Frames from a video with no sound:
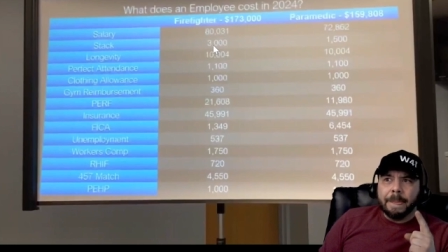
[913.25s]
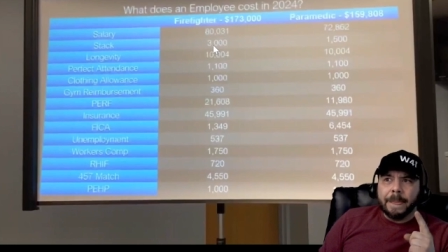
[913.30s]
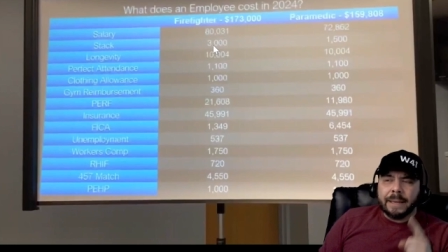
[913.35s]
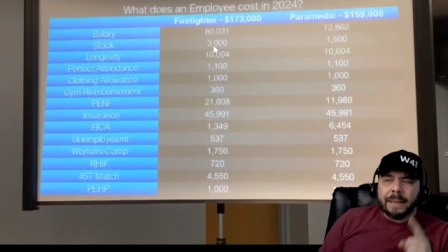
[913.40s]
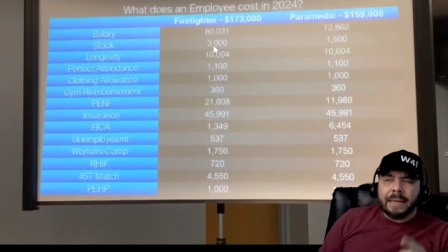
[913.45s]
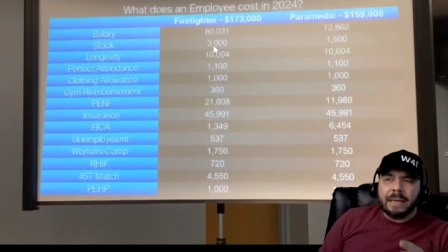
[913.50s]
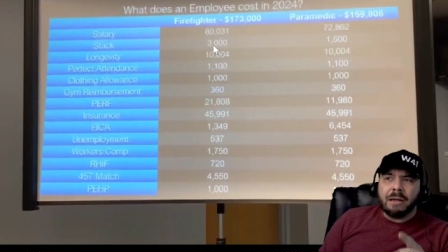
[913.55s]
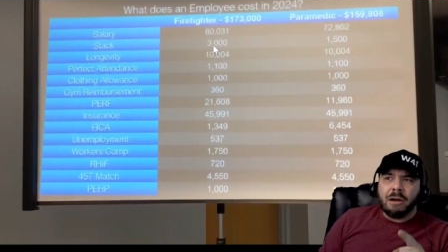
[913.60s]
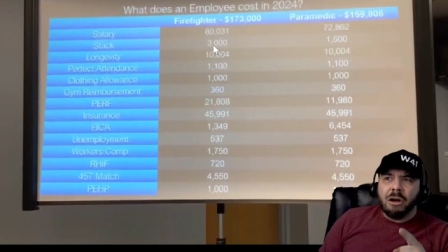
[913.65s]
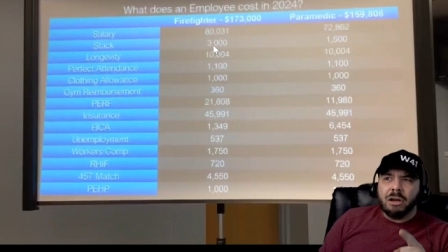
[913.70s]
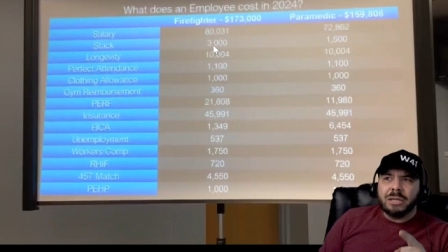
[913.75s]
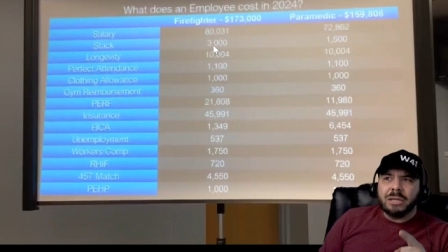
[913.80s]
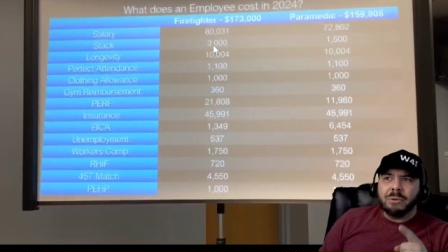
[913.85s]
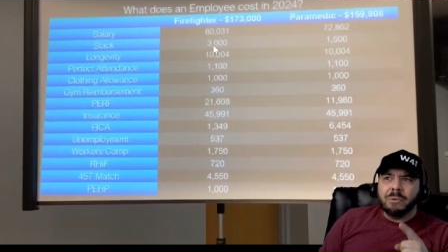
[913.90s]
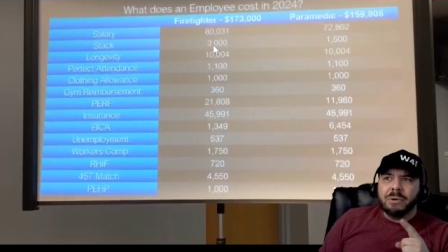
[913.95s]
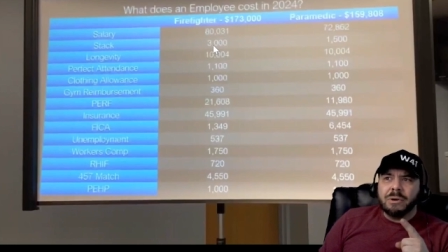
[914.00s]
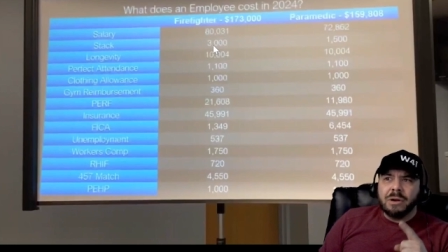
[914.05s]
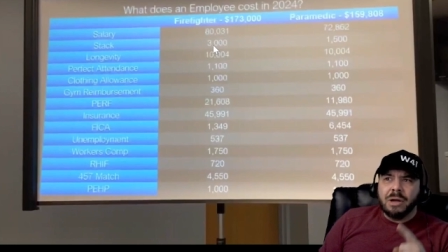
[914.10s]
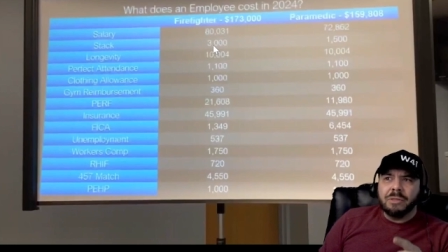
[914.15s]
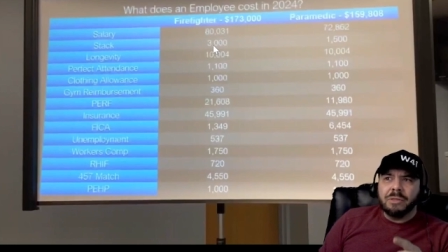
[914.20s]
This is
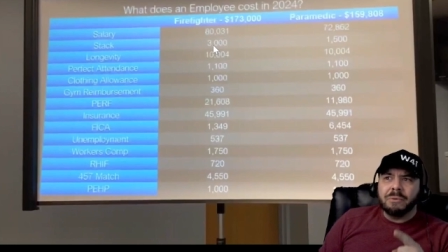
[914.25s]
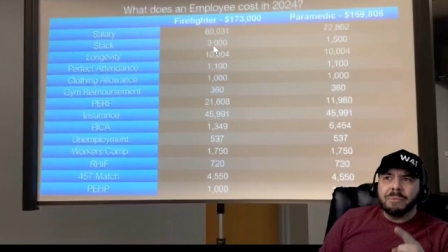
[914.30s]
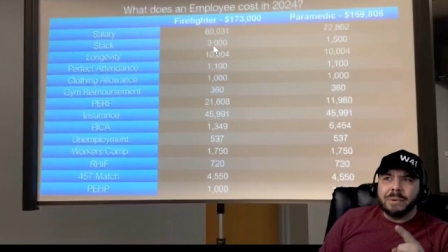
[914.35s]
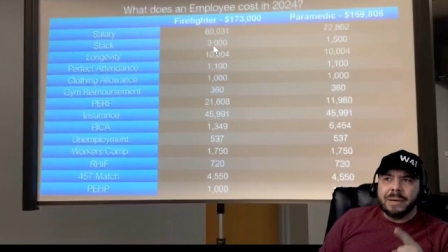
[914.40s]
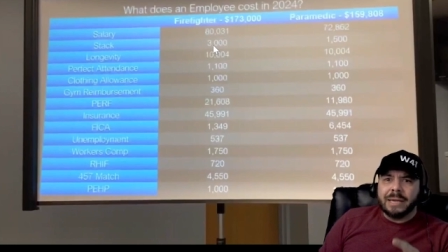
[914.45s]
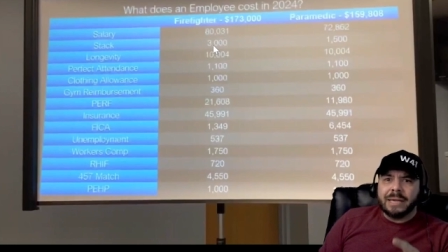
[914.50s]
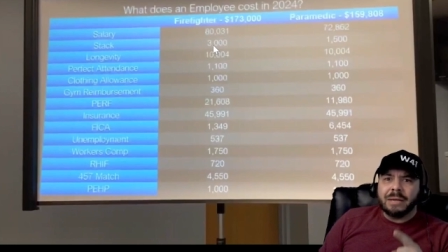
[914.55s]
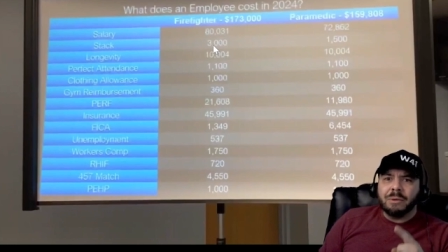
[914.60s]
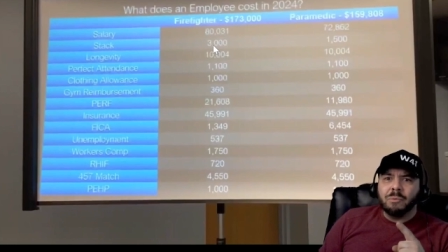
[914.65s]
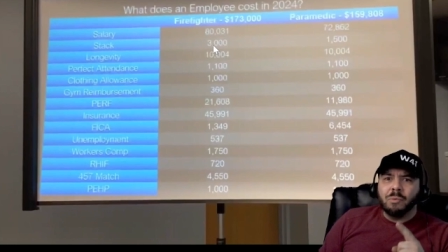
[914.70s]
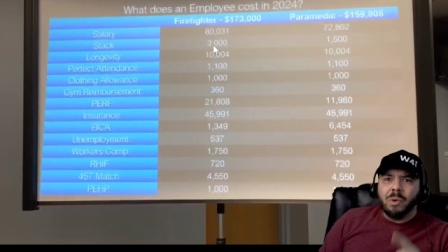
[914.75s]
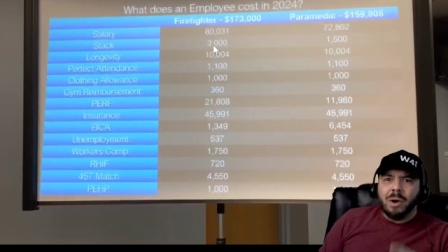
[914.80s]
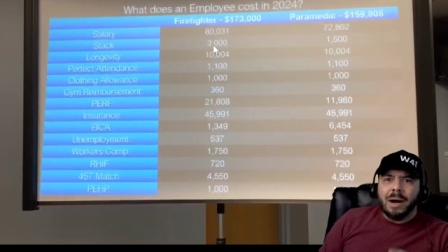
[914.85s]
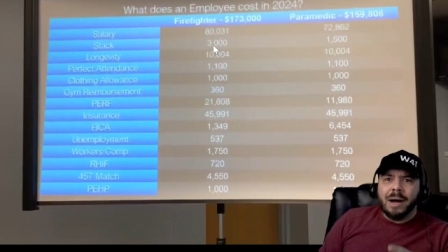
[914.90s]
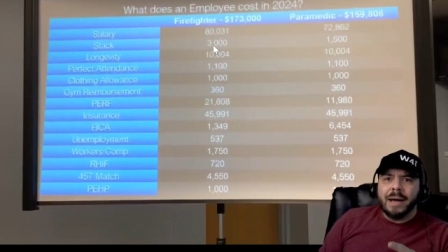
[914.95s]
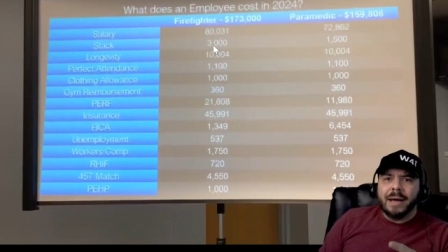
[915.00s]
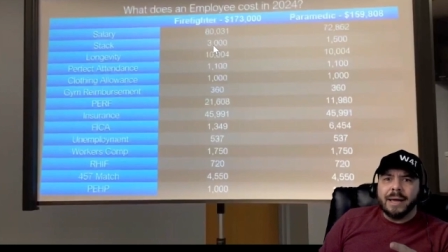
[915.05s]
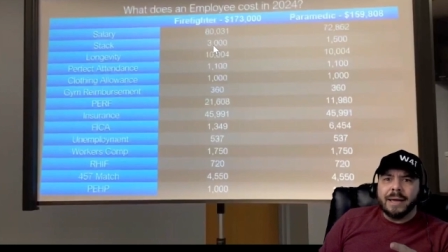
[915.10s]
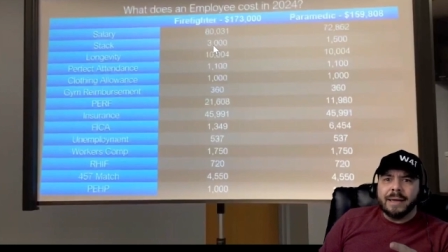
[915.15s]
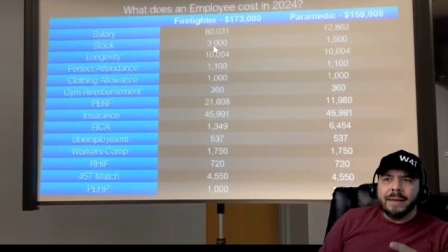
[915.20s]
also another reason
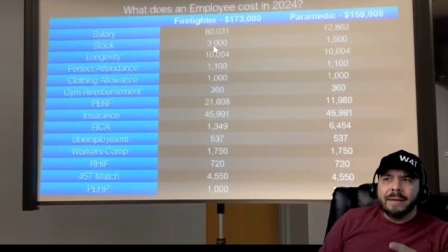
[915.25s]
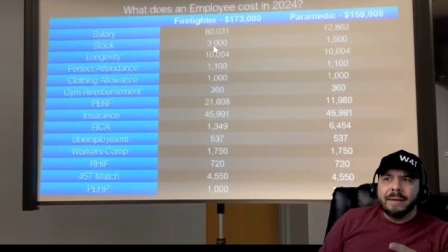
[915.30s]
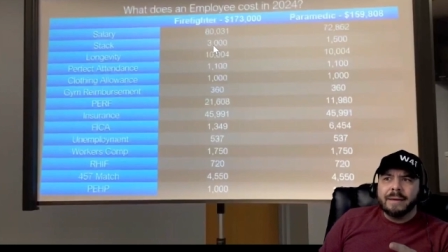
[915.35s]
why